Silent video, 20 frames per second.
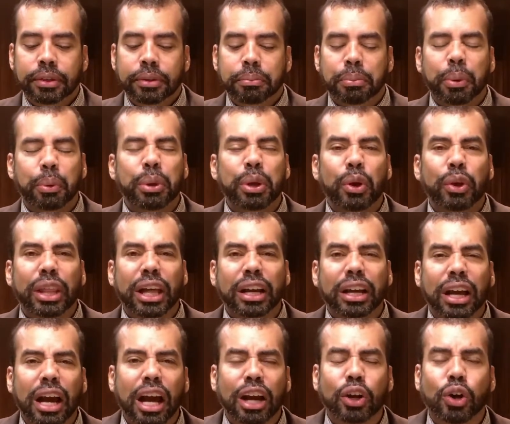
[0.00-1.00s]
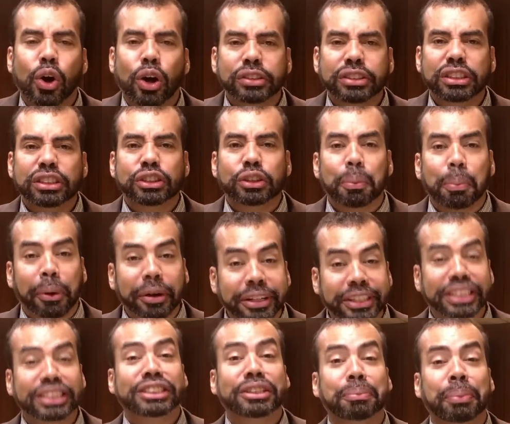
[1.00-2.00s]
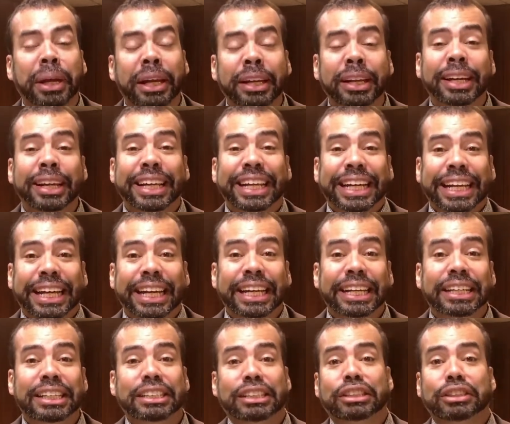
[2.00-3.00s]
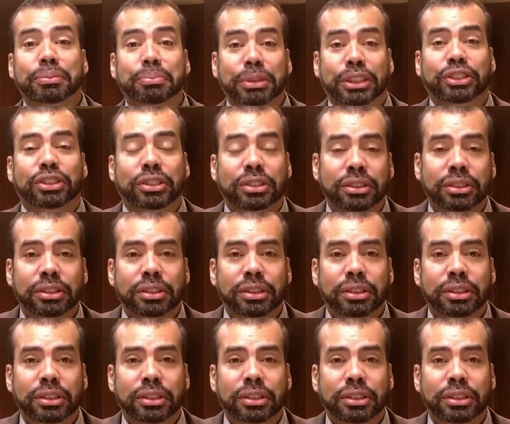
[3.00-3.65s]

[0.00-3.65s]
but we know that God calls us to participate in his mission,